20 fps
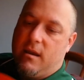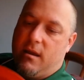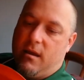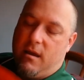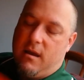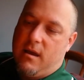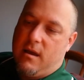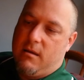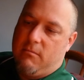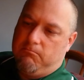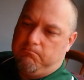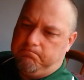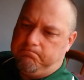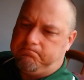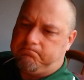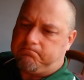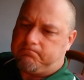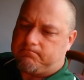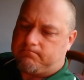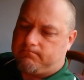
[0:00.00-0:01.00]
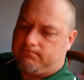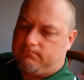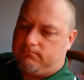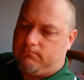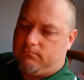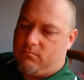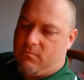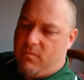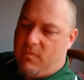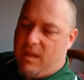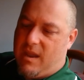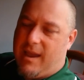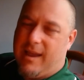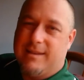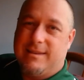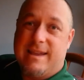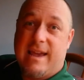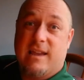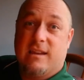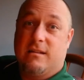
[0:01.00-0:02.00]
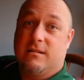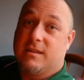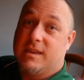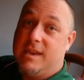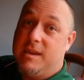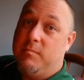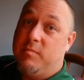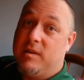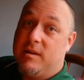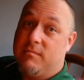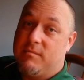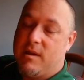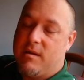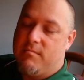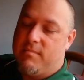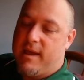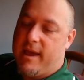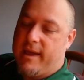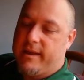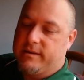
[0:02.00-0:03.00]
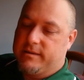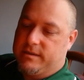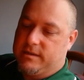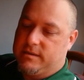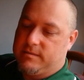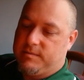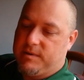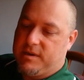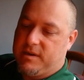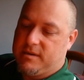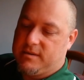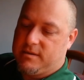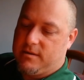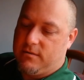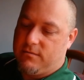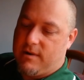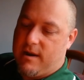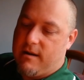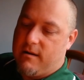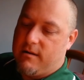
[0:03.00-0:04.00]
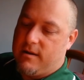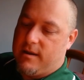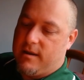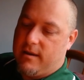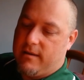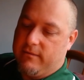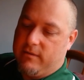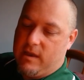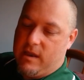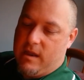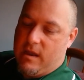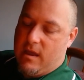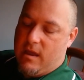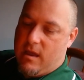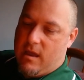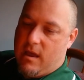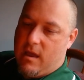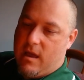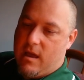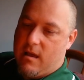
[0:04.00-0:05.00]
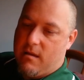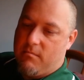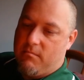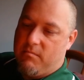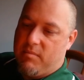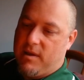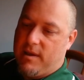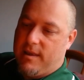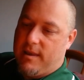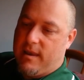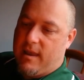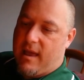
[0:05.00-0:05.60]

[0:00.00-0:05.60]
I doubt I'll keep it in my bag just because of the rarity of it, but